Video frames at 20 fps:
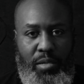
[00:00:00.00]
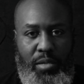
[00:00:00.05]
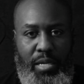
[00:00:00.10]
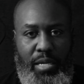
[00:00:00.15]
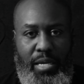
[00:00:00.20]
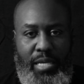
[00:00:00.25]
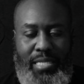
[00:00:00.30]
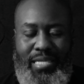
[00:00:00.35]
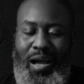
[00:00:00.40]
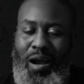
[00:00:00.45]

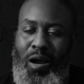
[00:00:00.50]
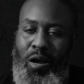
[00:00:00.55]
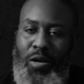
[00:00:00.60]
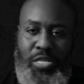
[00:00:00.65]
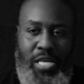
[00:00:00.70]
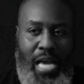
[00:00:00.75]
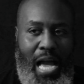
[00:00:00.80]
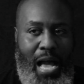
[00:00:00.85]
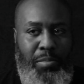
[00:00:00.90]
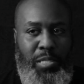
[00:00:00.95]
It's our
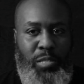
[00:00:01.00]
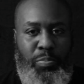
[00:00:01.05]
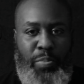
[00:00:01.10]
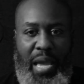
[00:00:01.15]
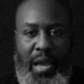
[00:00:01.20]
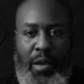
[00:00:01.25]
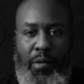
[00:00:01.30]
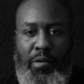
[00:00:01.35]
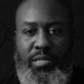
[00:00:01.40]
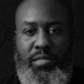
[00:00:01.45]
job as
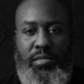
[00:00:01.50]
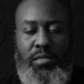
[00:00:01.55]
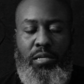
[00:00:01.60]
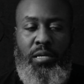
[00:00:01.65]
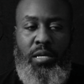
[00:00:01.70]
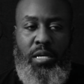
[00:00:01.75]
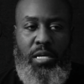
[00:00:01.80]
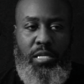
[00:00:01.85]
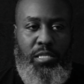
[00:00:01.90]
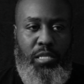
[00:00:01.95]
parents
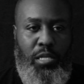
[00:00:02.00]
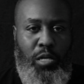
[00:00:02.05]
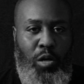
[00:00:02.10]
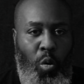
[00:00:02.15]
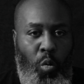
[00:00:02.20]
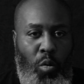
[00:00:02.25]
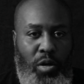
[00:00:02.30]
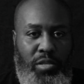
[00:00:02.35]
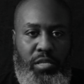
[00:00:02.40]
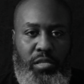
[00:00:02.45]
to
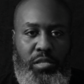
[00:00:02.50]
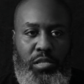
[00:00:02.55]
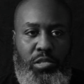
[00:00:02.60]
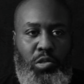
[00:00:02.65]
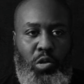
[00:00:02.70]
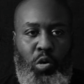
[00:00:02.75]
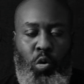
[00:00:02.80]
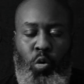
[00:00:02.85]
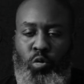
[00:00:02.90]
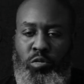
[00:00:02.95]
go into the
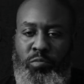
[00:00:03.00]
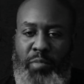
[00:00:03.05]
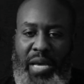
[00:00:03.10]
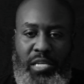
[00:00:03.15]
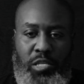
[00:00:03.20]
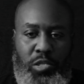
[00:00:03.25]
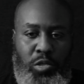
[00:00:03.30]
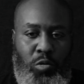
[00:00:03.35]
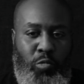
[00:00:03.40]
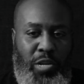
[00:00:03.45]
schools, make
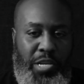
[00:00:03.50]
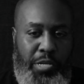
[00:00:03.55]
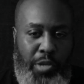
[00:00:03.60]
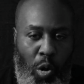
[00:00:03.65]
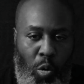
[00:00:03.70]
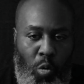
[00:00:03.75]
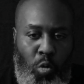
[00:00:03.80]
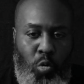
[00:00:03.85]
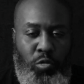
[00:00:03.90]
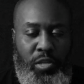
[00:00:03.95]
sure we
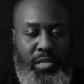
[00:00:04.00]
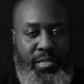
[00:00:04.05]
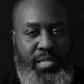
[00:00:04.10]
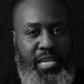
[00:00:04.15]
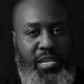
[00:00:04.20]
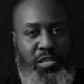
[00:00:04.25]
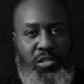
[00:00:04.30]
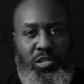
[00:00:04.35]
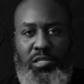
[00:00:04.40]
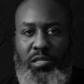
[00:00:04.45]
know who the
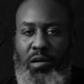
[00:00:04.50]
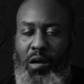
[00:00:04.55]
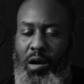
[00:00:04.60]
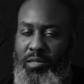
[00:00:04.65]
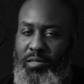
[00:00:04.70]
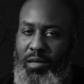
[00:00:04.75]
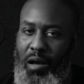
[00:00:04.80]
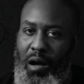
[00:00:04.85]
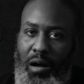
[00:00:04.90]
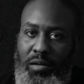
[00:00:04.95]
teachers are,
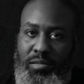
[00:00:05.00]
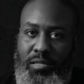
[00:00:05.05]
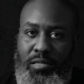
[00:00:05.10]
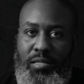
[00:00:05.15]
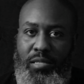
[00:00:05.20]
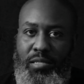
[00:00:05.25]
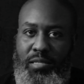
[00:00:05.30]
talk to the